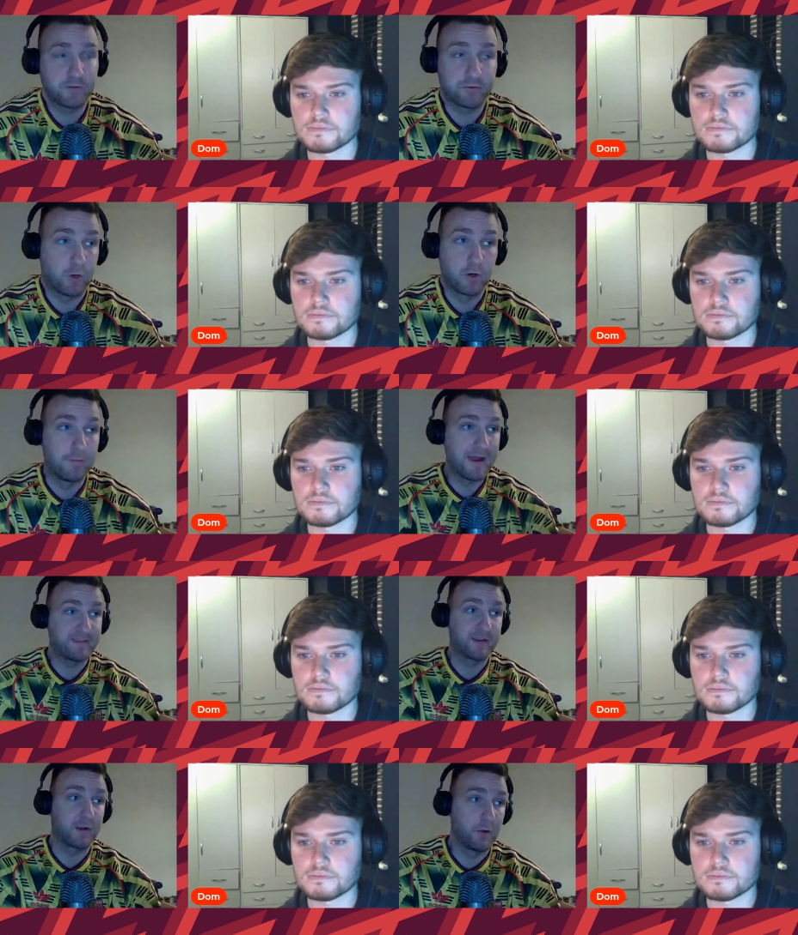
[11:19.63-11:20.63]
Speaker 1: to score
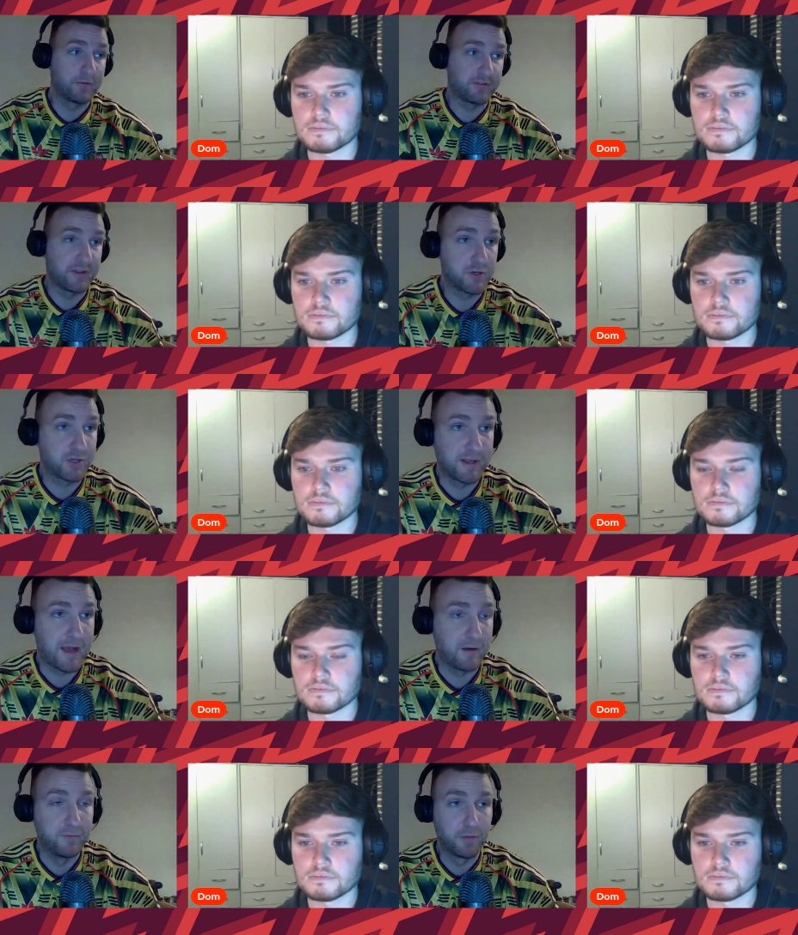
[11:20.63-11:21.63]
amazing goals
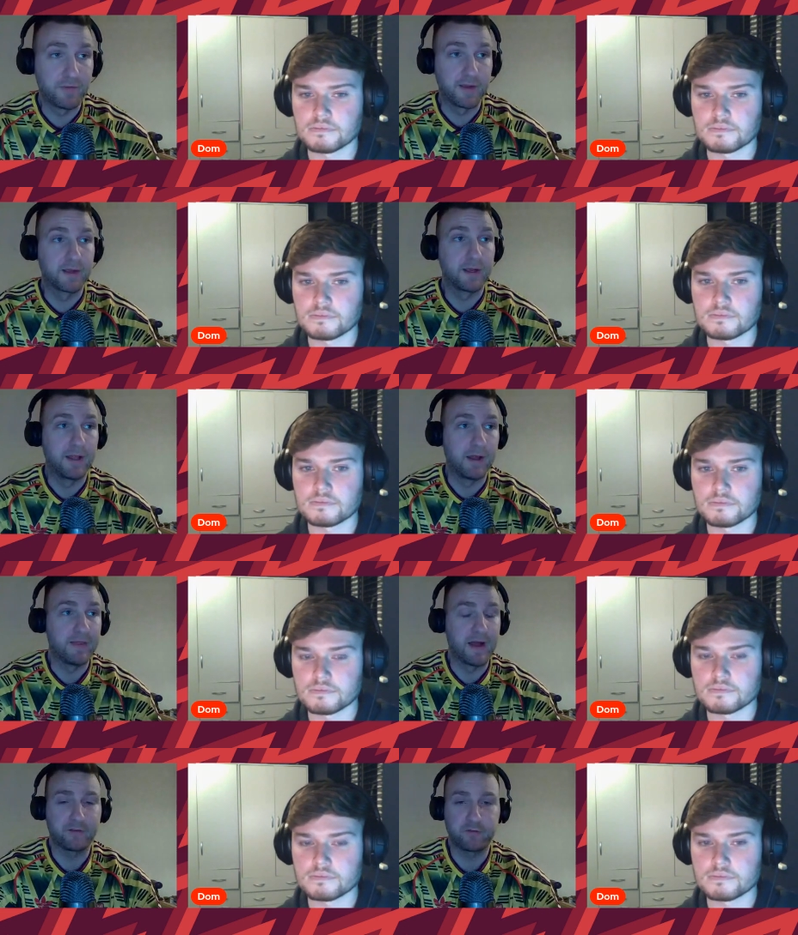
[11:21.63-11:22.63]
essentially out of nothing, uh,
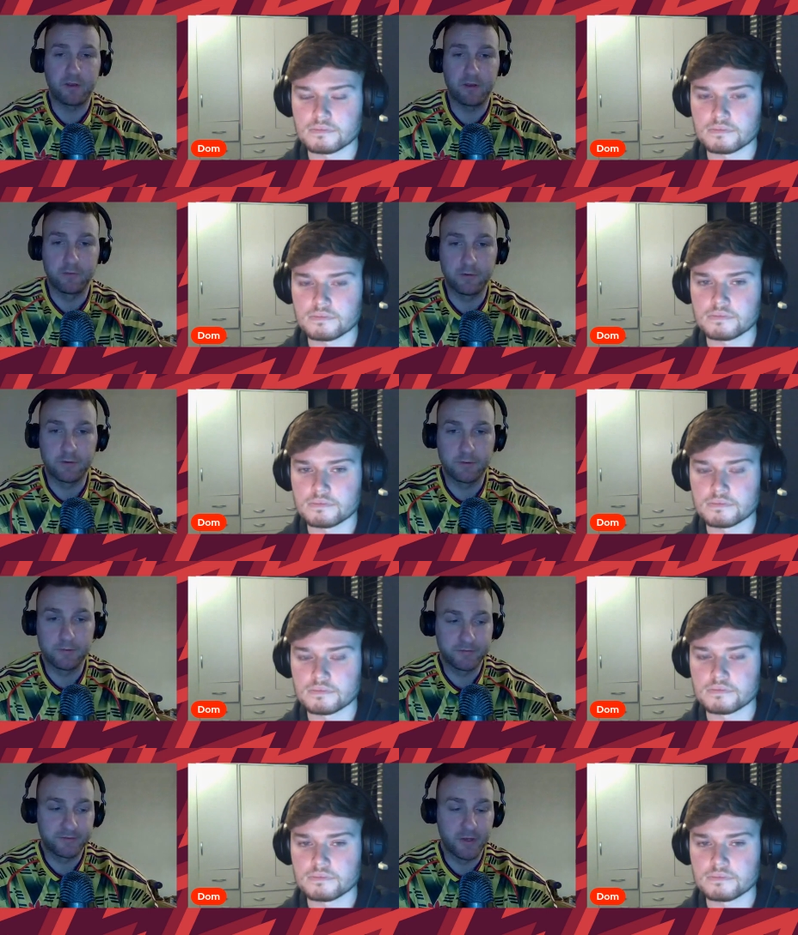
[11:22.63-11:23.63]
and that's
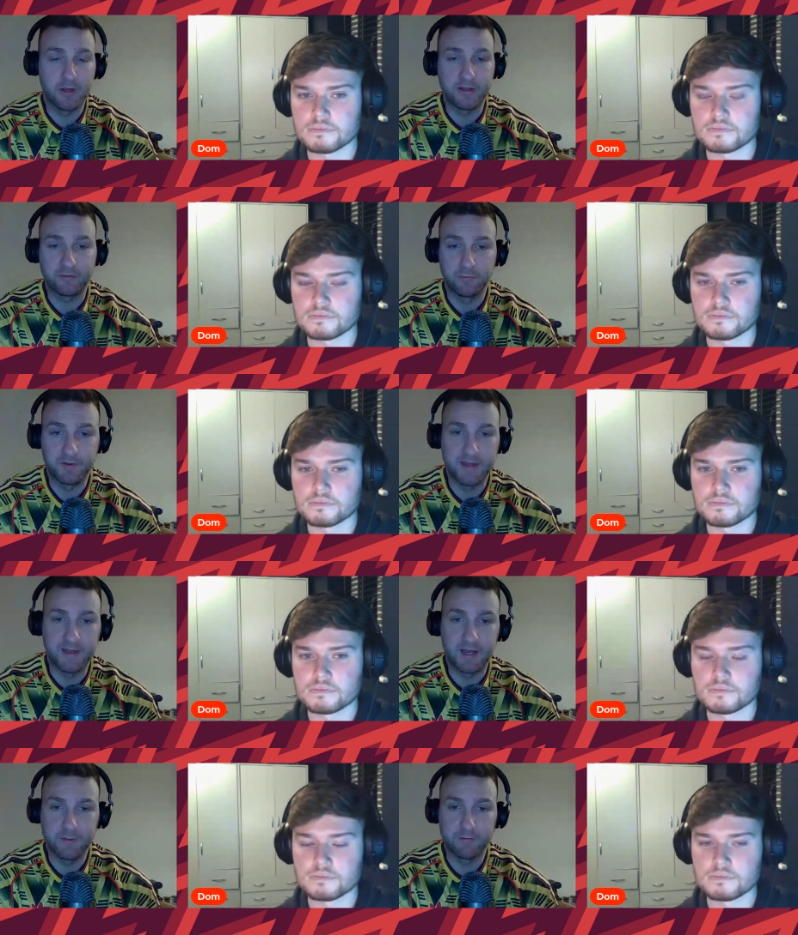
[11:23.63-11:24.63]
certainly something
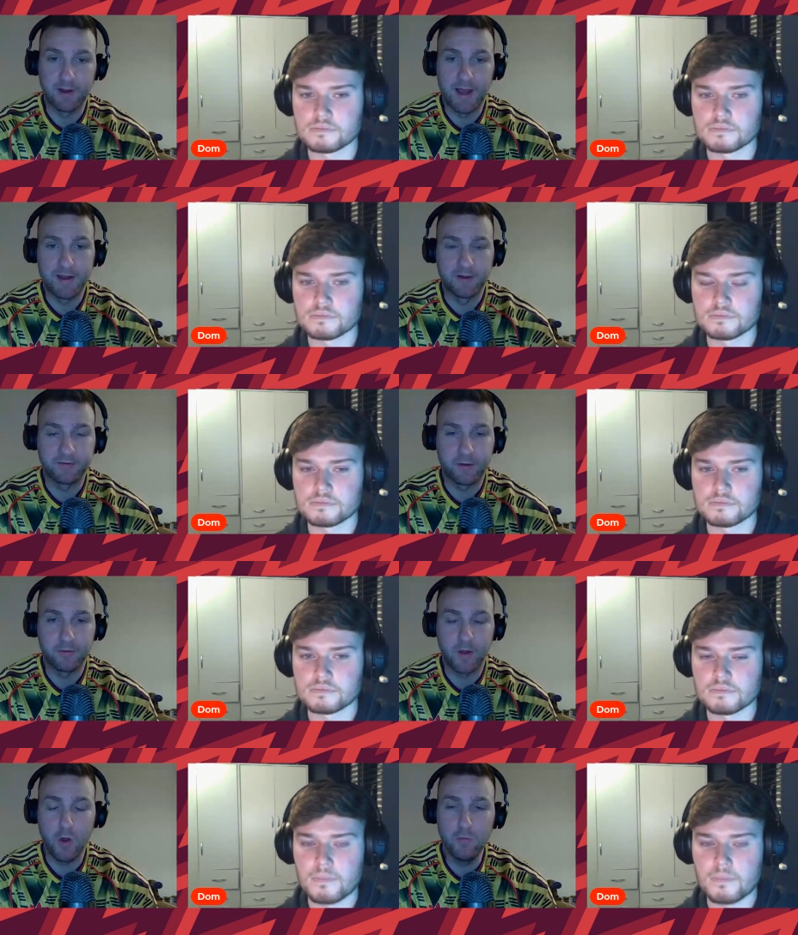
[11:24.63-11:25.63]
they're going to be relying on,
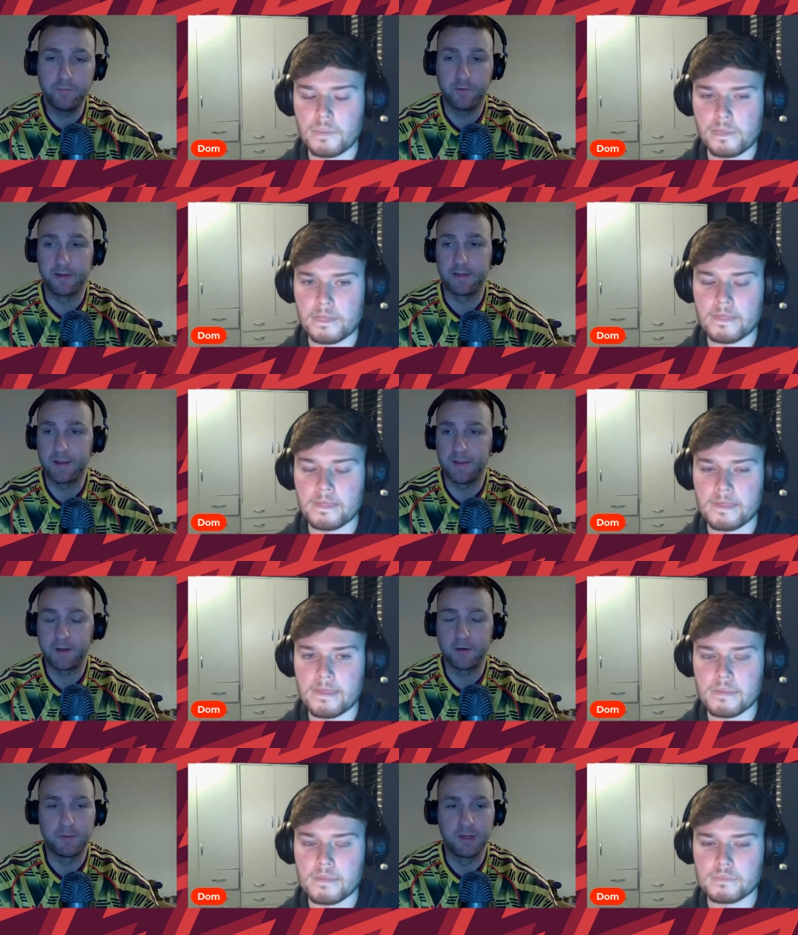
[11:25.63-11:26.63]
so hopefully that
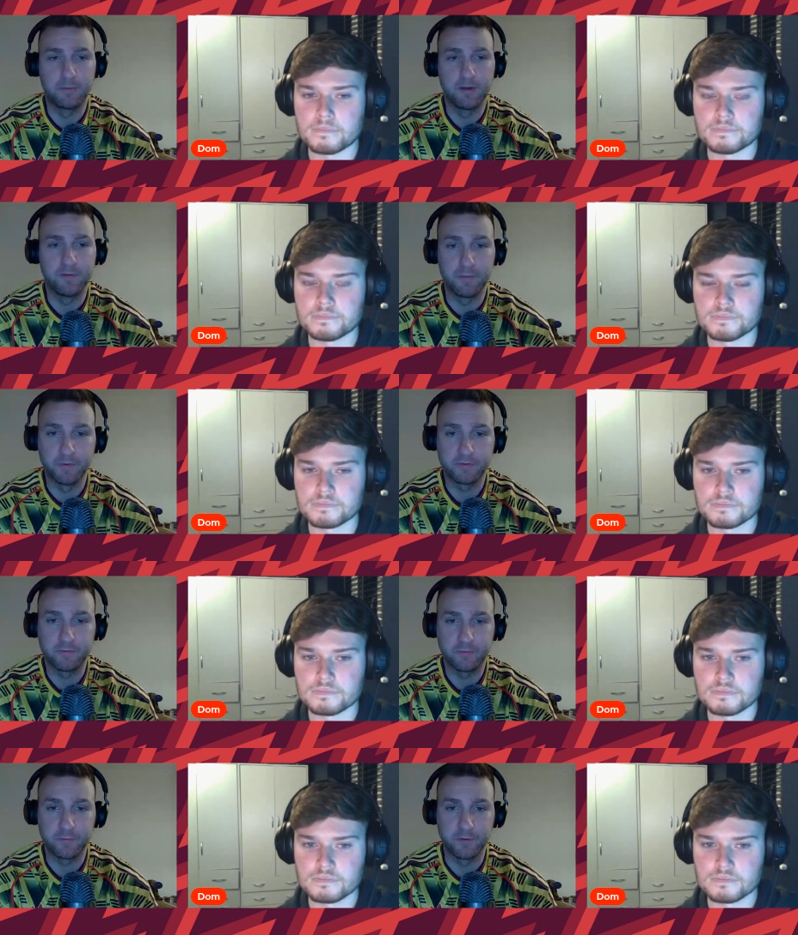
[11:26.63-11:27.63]
that could be a bit of a
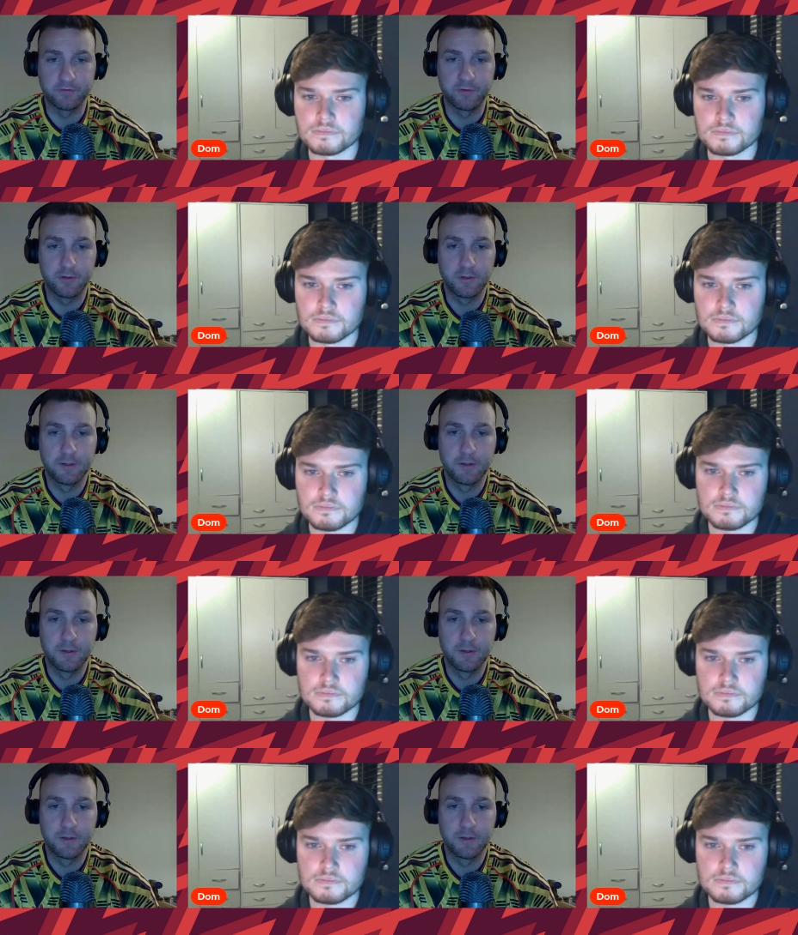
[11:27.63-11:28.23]
boost for us.